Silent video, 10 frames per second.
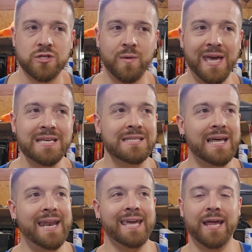So he's
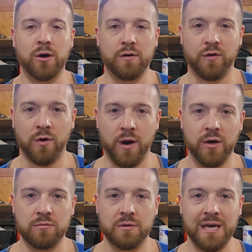let it get
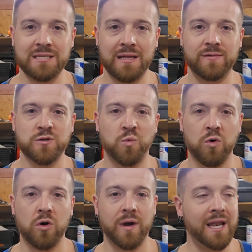overgrown. He's let this
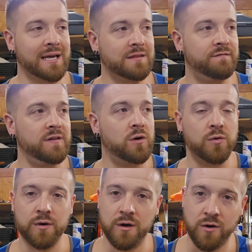world get like the
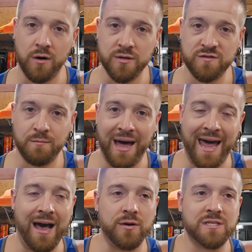field across from my
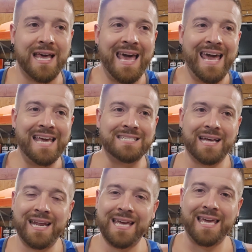house.
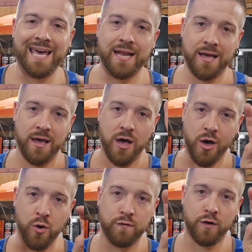He's let it get
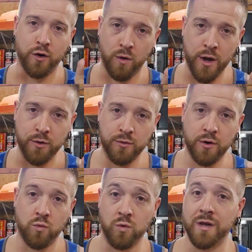
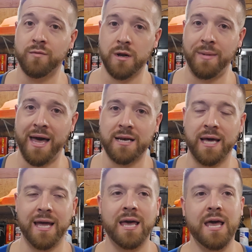overgrown really, really
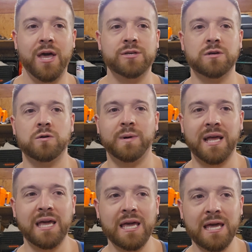badly. So that
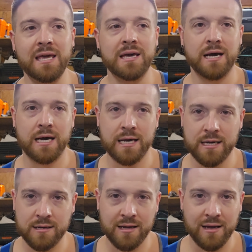when he
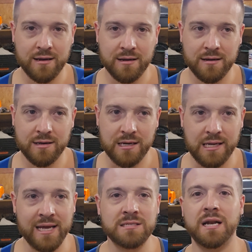
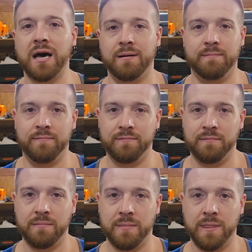cleans it up,
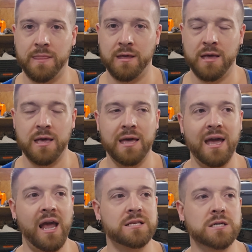
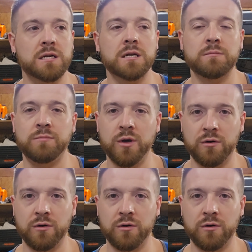it's going to look